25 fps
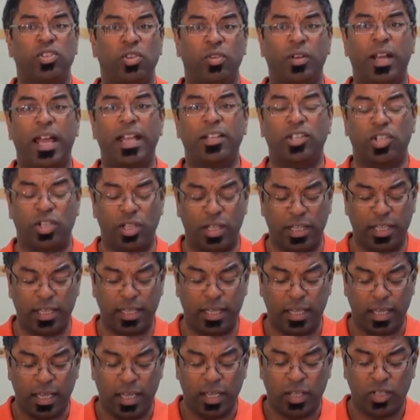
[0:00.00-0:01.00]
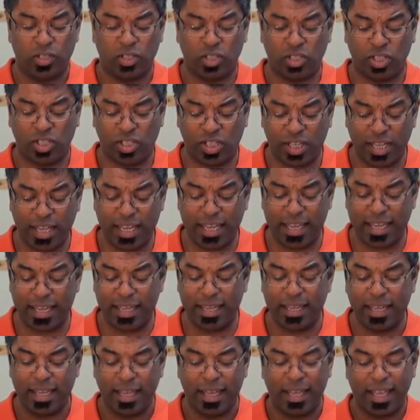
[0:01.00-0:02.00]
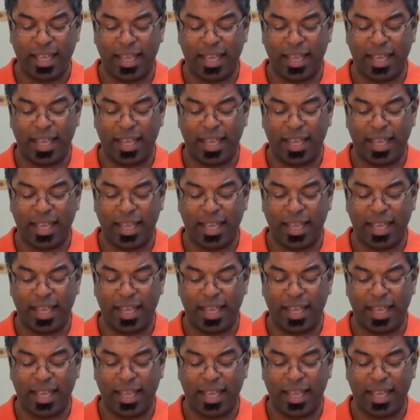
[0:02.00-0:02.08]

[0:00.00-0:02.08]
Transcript: you'll actually see